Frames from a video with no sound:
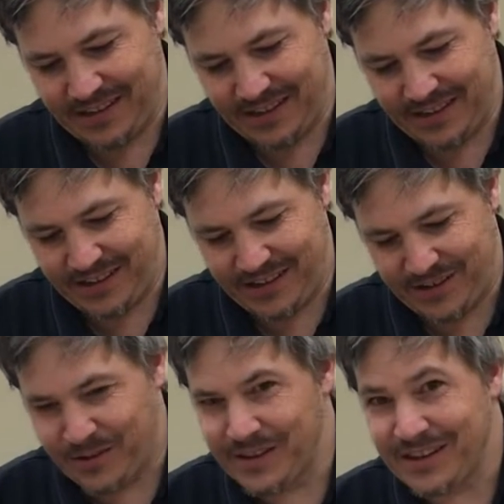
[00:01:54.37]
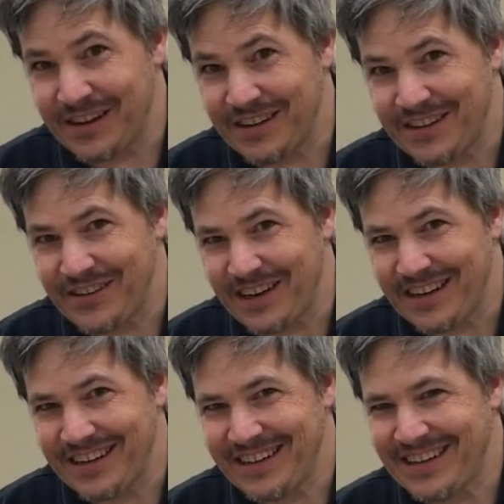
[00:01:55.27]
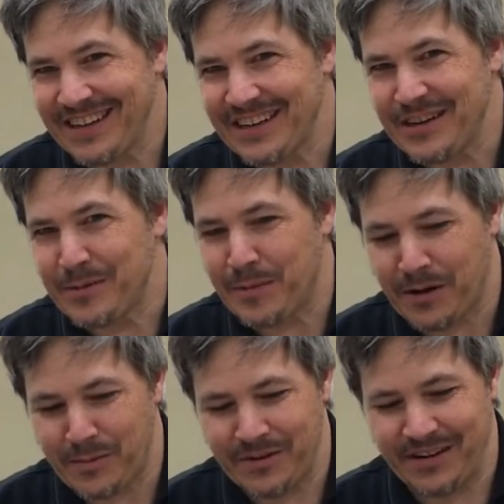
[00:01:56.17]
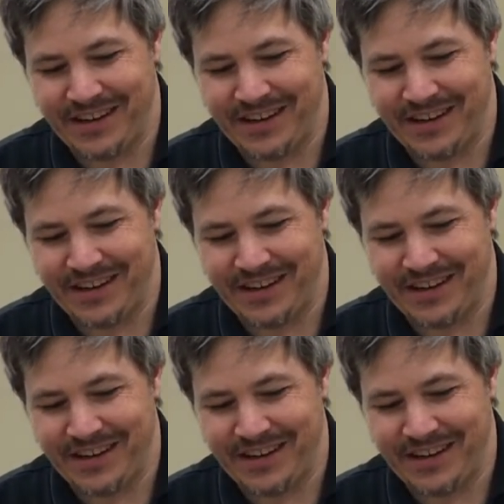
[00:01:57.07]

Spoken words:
so we're going to try to get a paw print